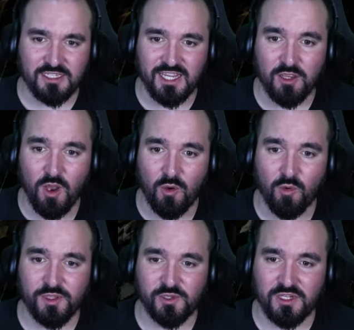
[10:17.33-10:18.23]
tell you what,
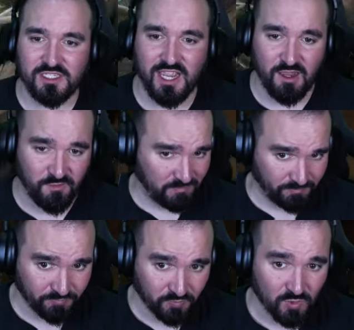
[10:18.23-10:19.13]
we'll be doing a save,
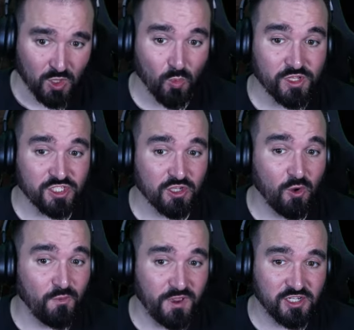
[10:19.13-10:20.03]
which is a
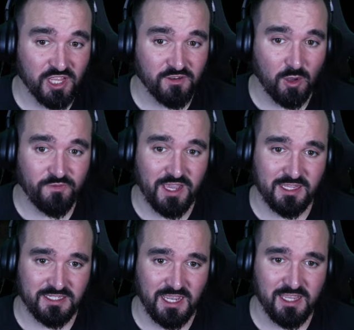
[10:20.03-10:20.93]
cool feature they've got with
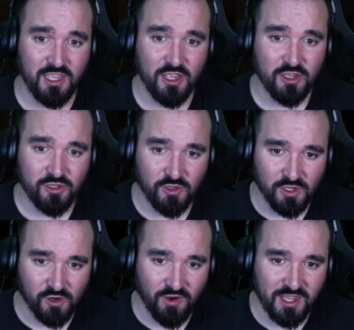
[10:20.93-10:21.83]
ASA. You
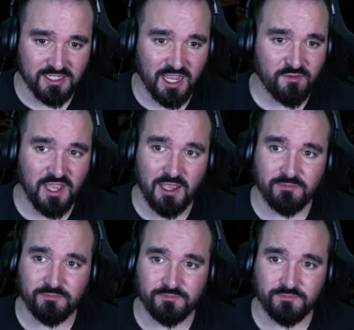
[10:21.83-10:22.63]
can create a save game